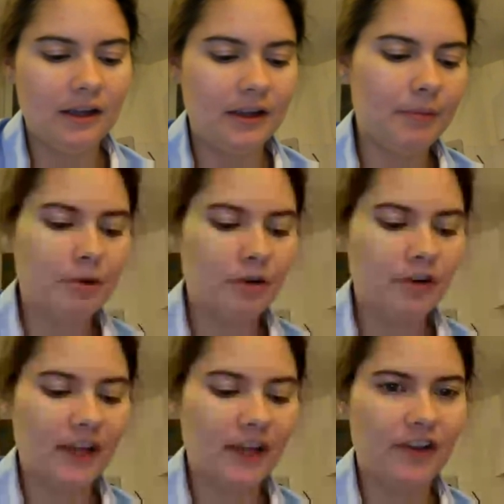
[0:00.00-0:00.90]
in
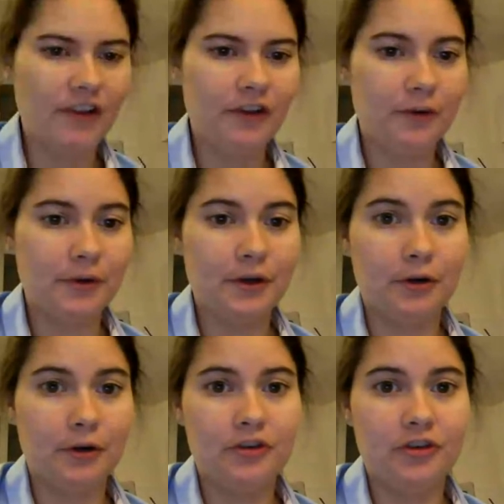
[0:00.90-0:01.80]
most cases, you can
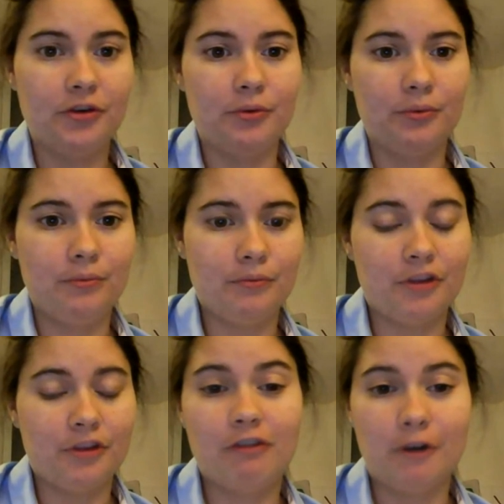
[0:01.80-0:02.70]
go to
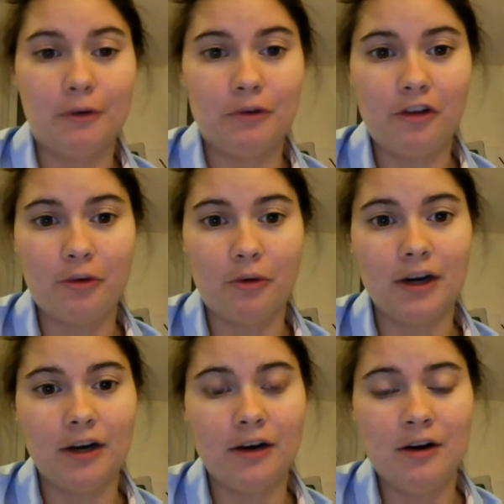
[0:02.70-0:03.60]
the phone
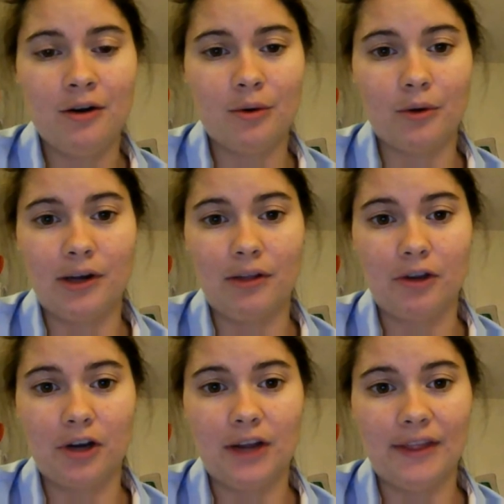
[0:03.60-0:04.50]
store or
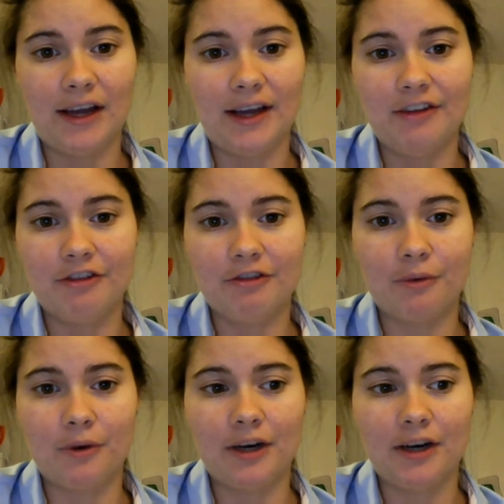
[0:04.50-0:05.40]
look online
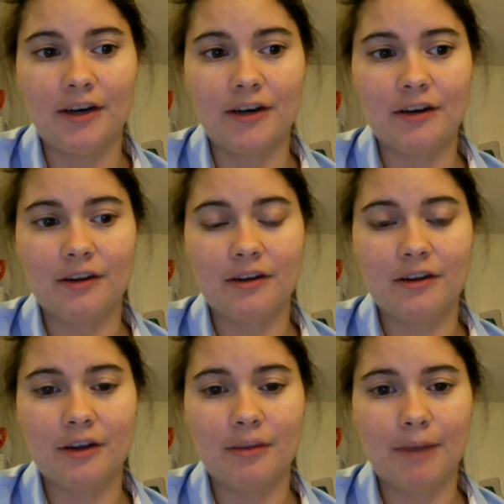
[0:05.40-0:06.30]
for
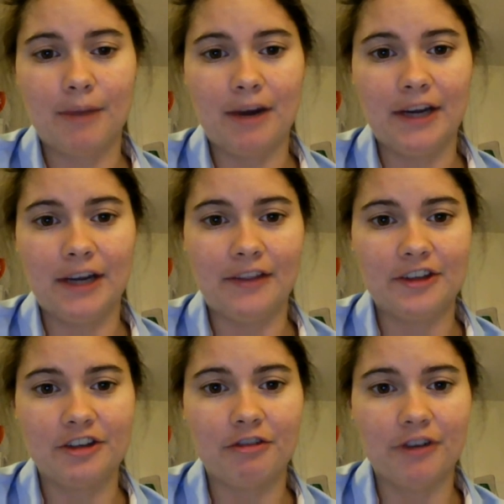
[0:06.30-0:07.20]
comparing the
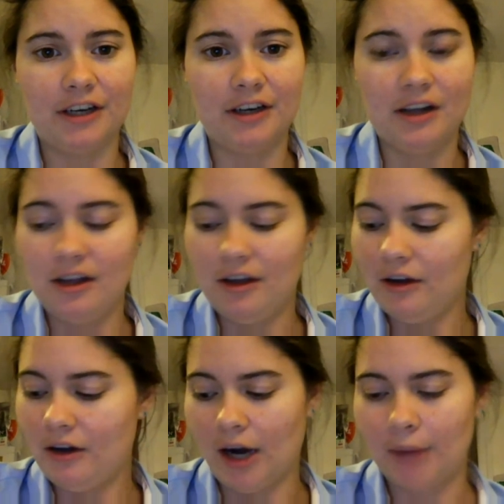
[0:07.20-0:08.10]
different
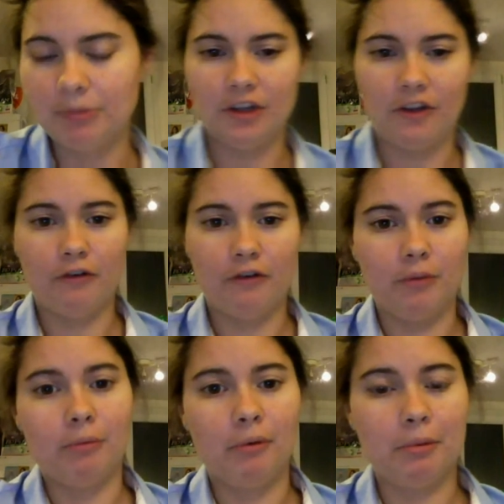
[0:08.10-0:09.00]
options for
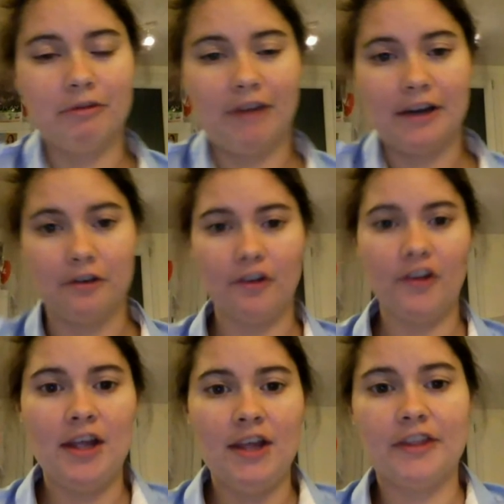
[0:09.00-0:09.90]
mobile providers.
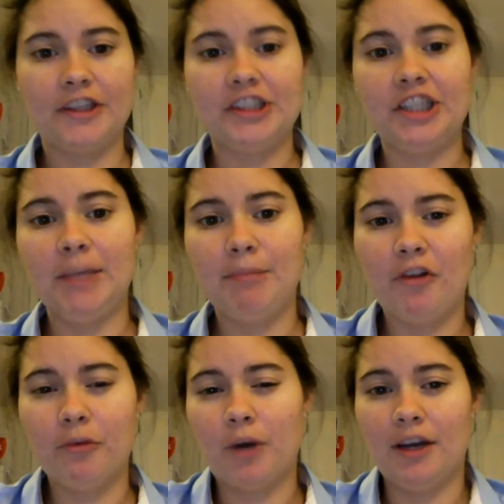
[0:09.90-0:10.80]
The
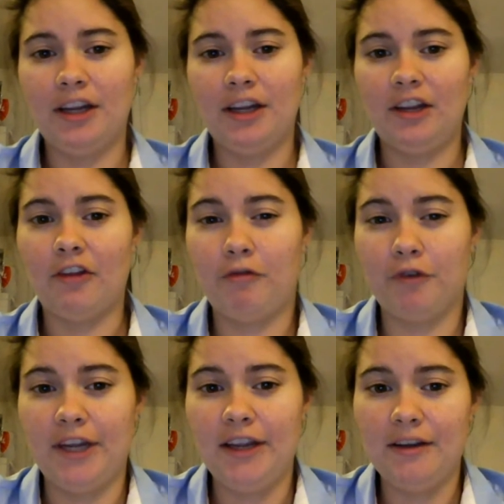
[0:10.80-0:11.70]
cheapest one is
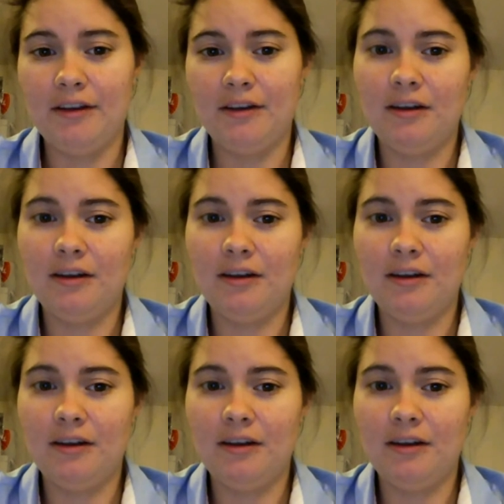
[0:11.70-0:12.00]
free